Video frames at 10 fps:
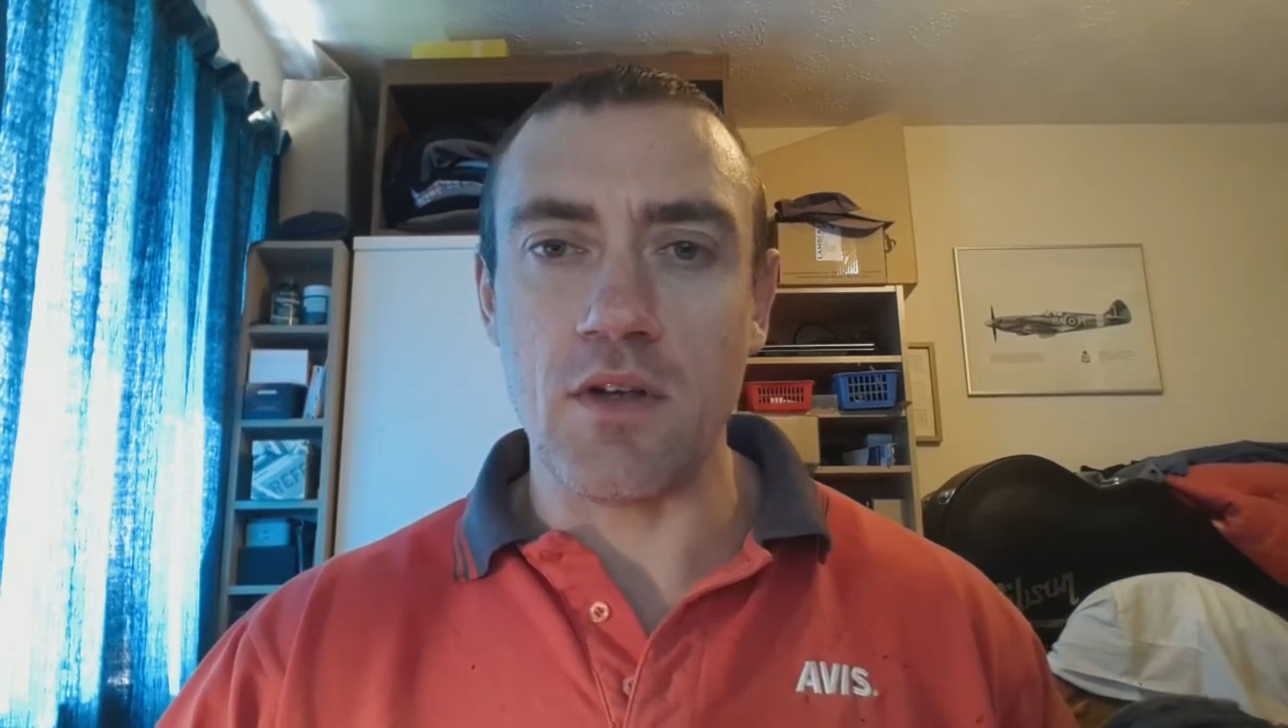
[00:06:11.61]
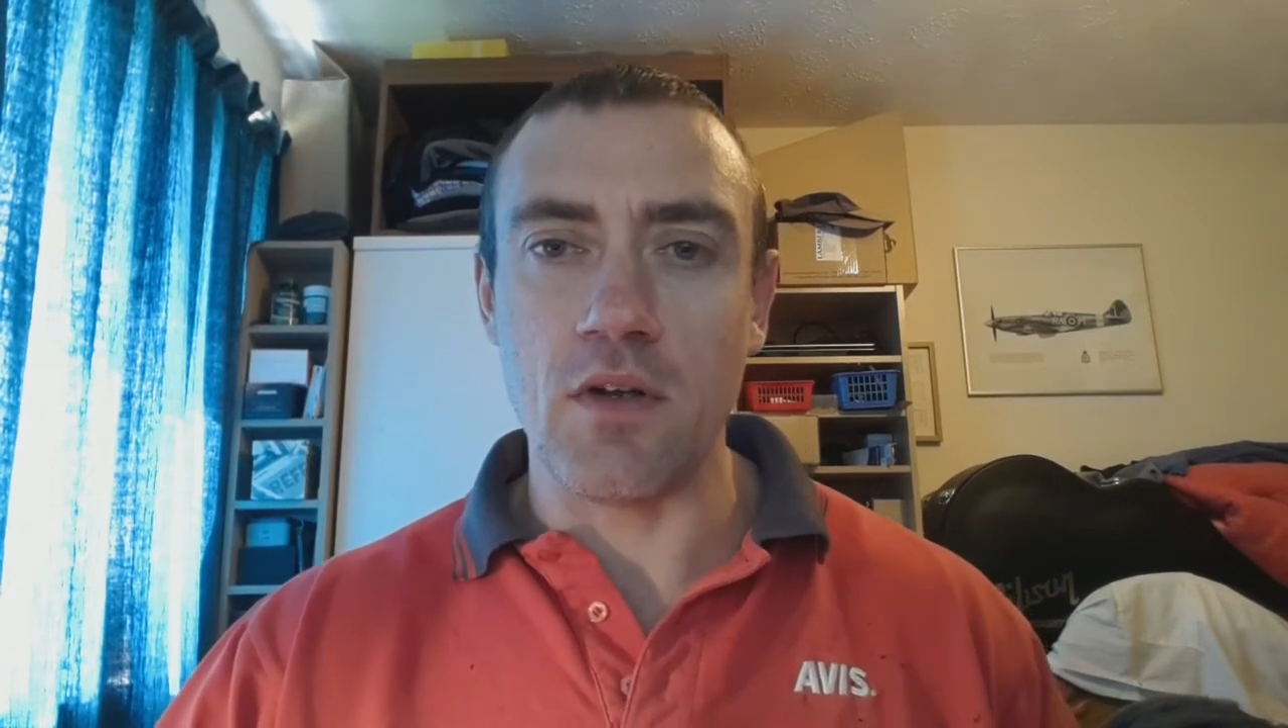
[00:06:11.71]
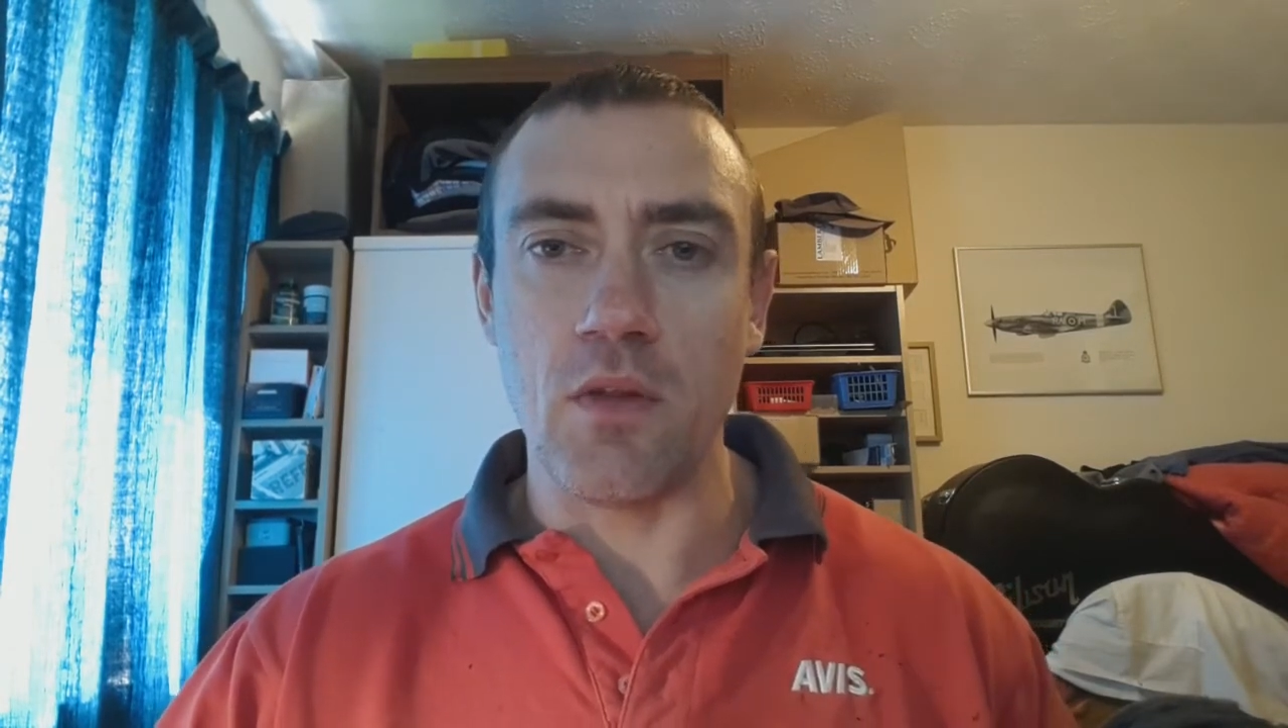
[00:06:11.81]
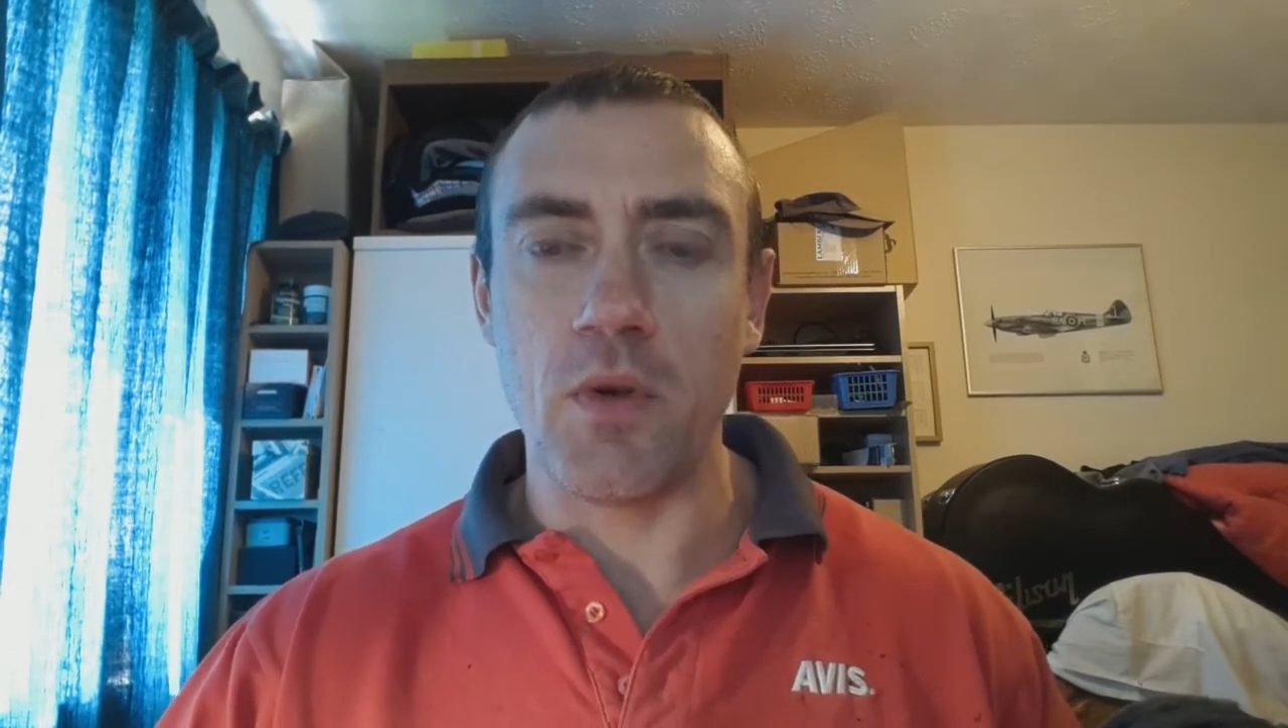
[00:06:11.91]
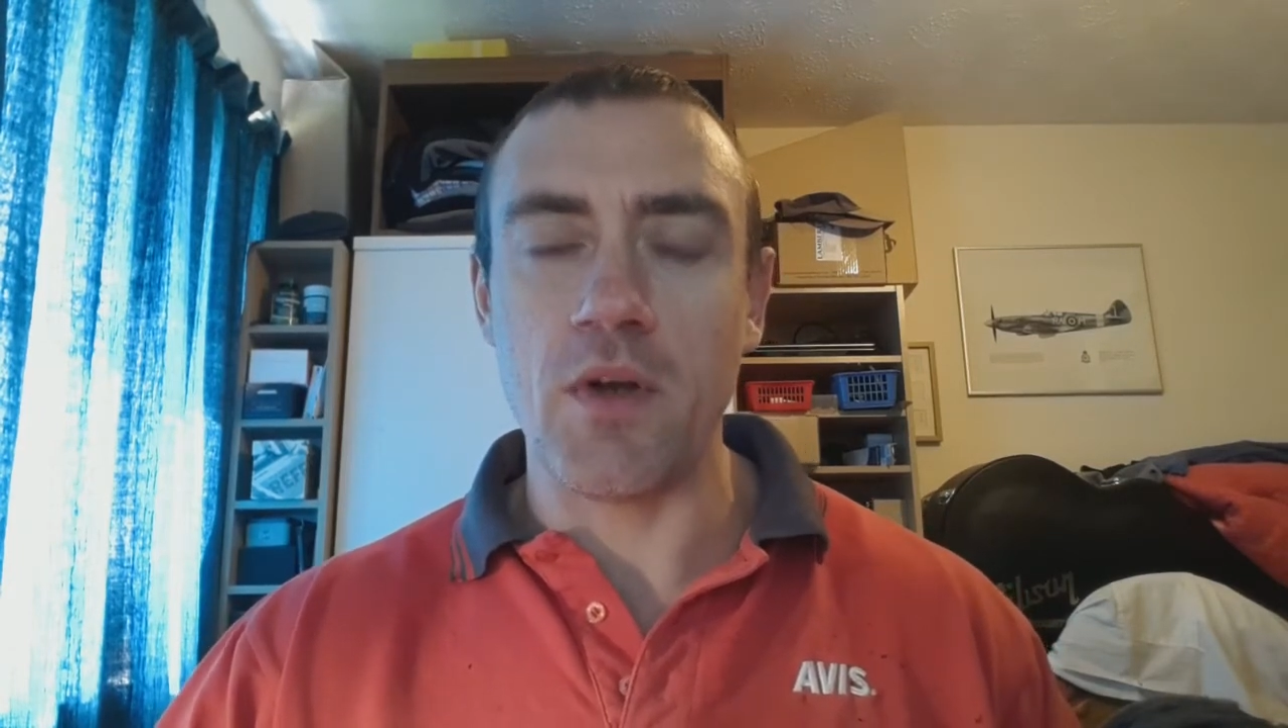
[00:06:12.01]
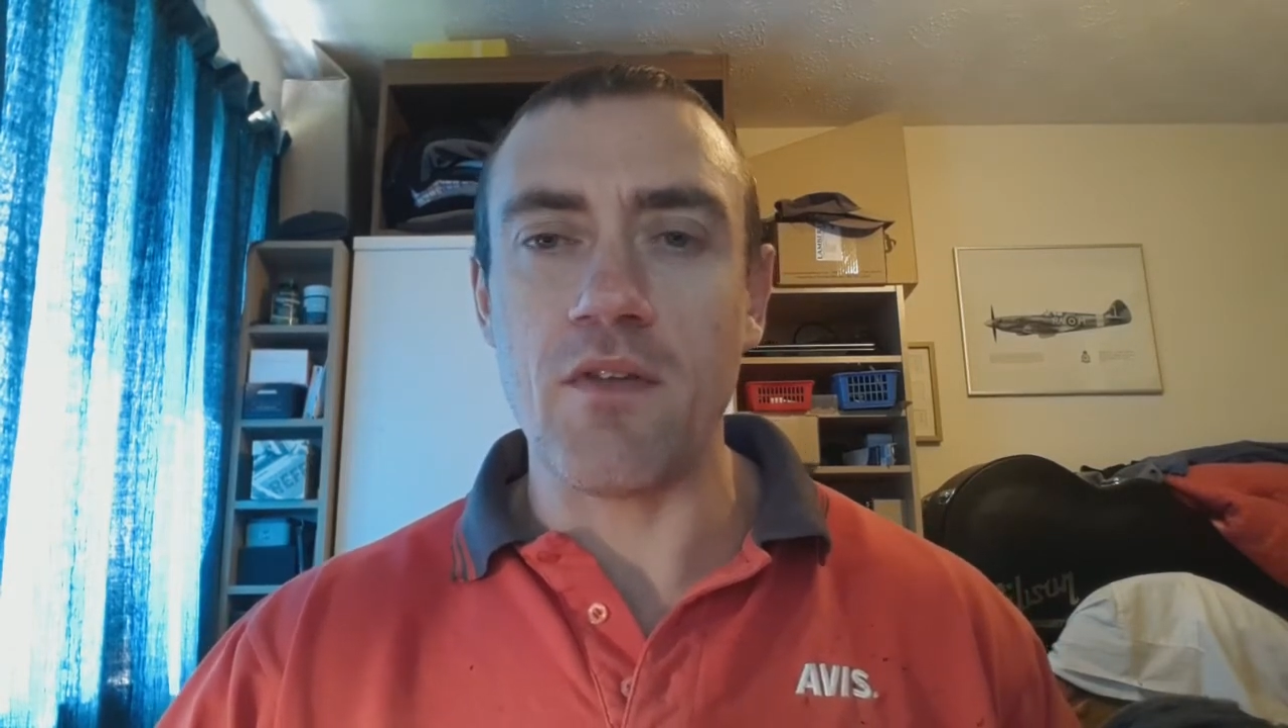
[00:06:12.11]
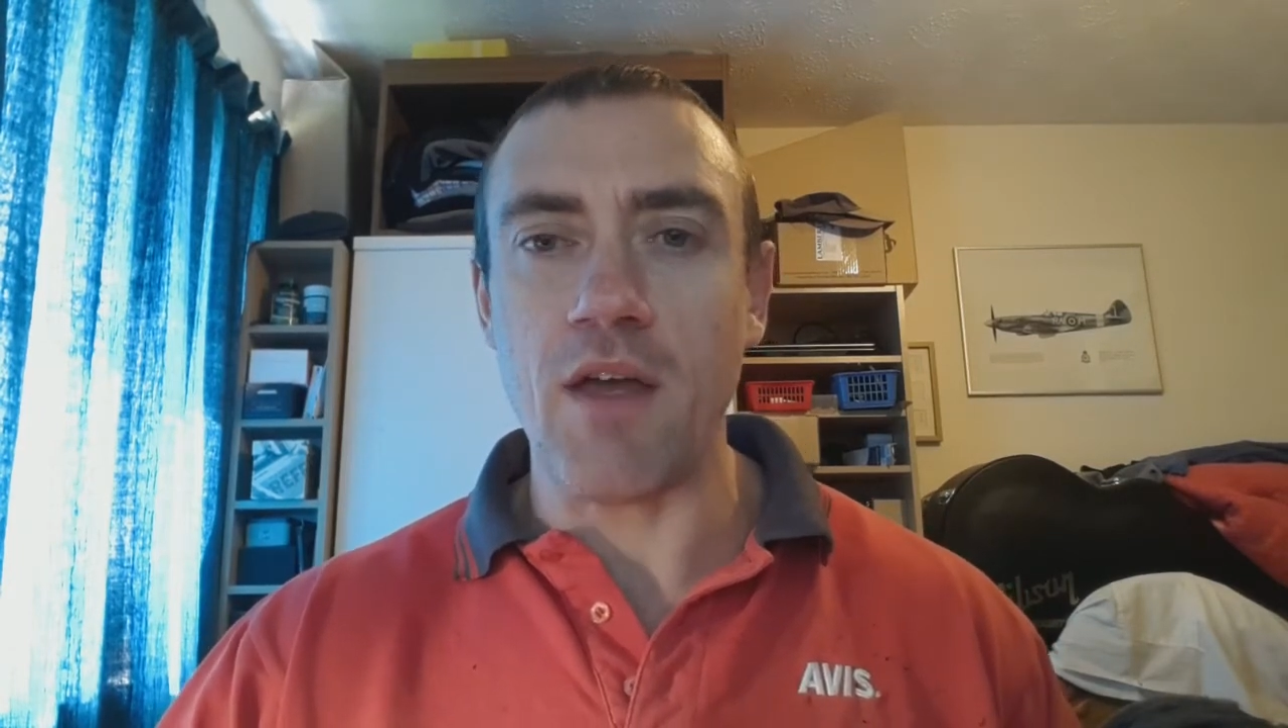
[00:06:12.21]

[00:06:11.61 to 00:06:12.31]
In other words,